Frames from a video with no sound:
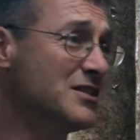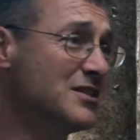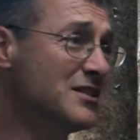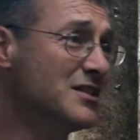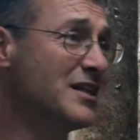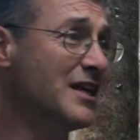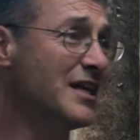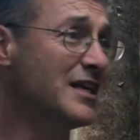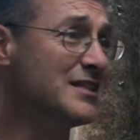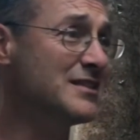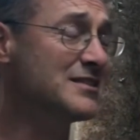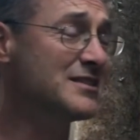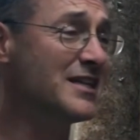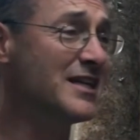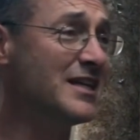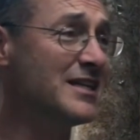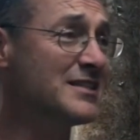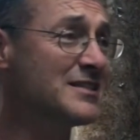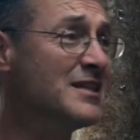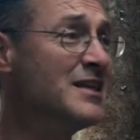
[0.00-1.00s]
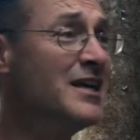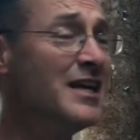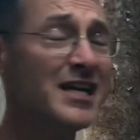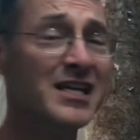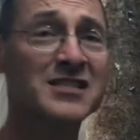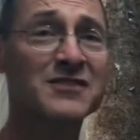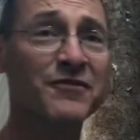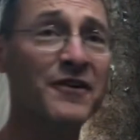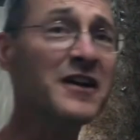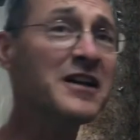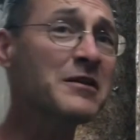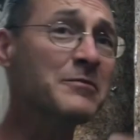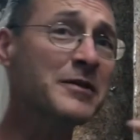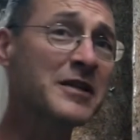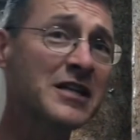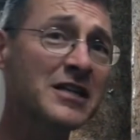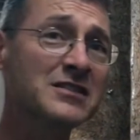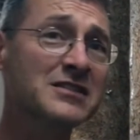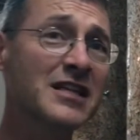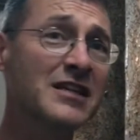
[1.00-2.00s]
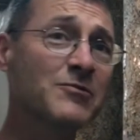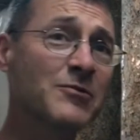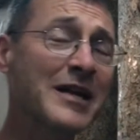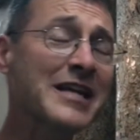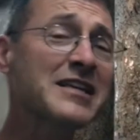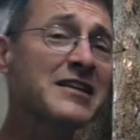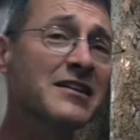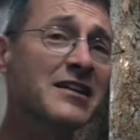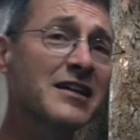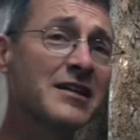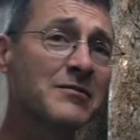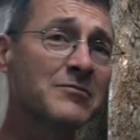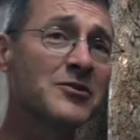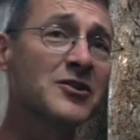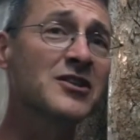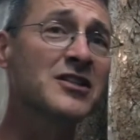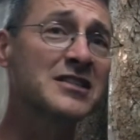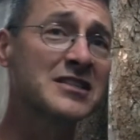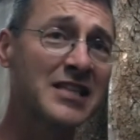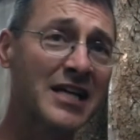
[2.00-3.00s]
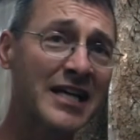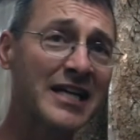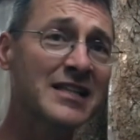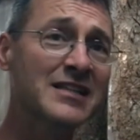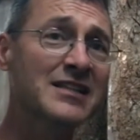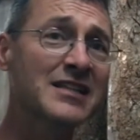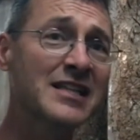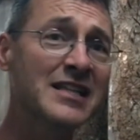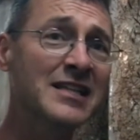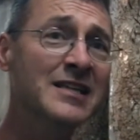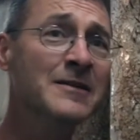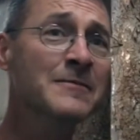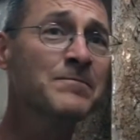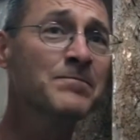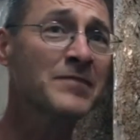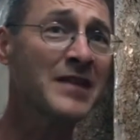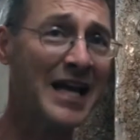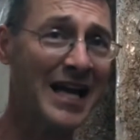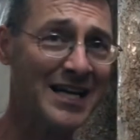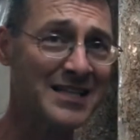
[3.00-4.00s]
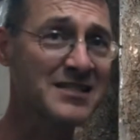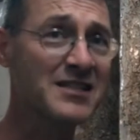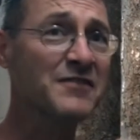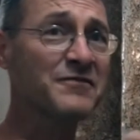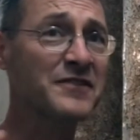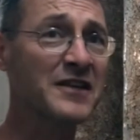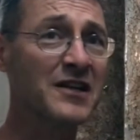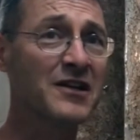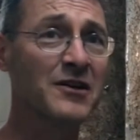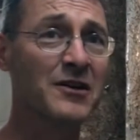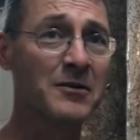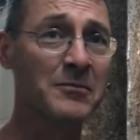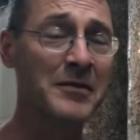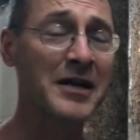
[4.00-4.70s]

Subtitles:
in the United States. It's funny because they regulate them really tightly, as if they're a